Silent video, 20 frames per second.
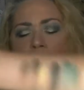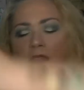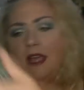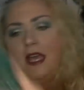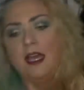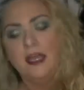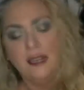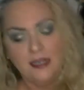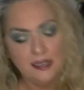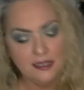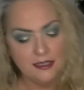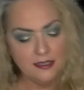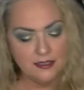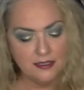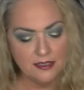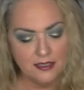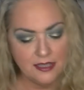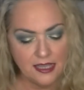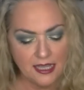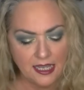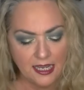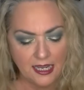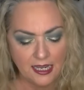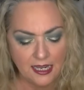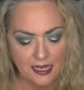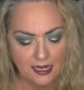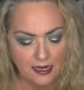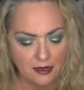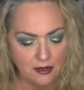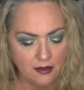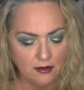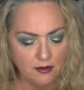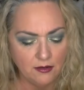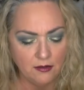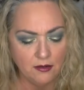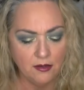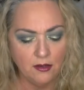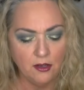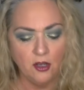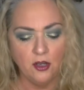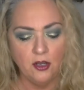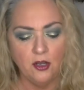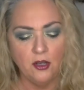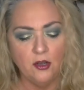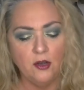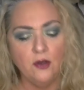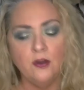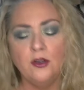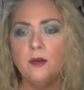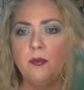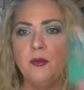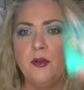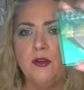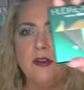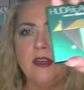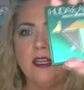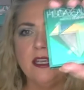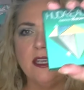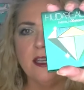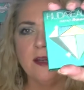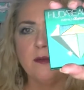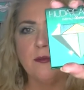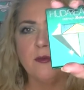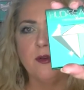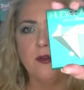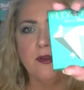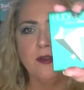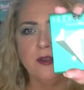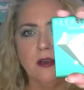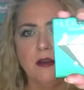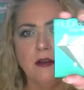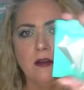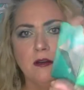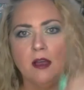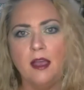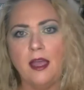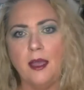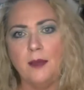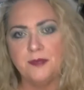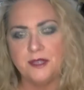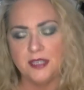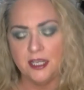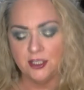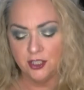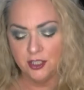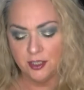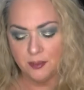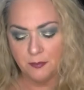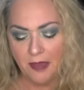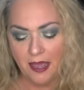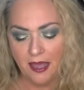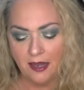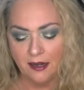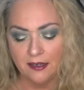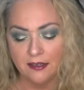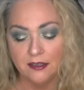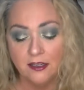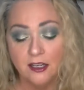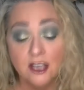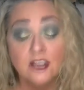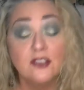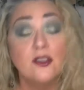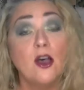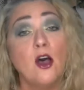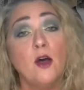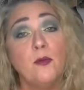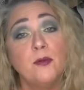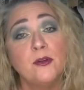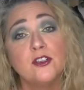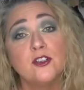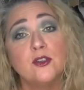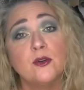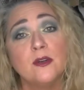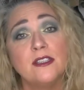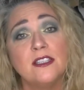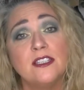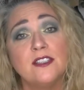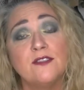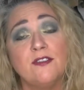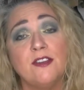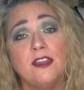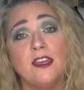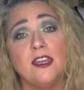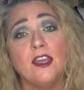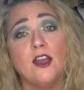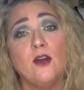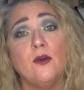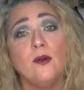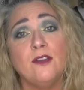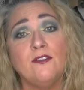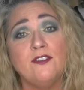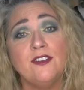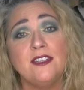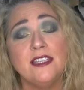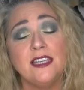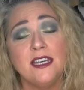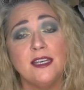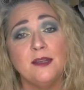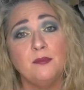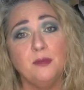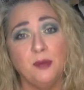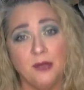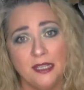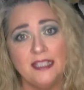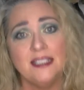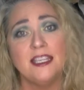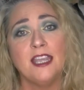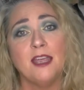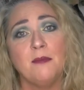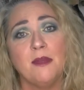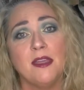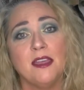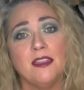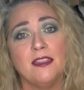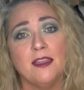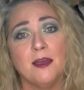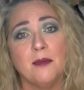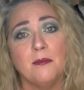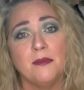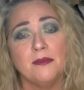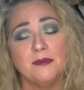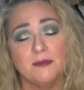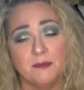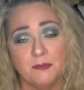that is the Huda Beauty Emerald Obsessions palette. So I hope you enjoyed this video. If you did, please give me a thumb